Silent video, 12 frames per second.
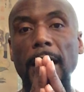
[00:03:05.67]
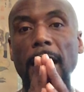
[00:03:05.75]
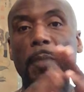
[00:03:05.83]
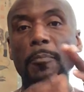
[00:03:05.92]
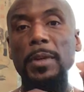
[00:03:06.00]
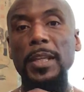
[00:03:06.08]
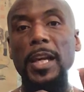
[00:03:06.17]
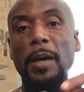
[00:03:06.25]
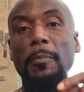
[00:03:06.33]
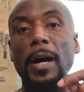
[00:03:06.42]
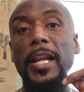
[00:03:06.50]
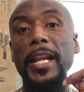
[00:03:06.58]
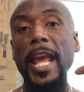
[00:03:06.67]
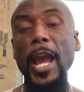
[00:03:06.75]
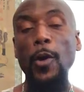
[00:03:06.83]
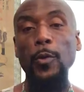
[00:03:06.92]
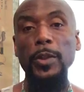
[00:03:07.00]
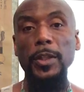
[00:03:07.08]
and become
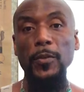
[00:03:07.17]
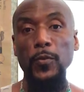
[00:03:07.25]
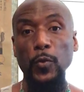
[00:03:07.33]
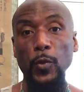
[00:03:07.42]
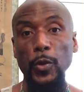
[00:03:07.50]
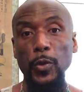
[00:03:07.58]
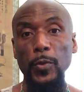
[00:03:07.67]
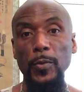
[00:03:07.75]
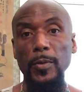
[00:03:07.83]
unhealthy for you.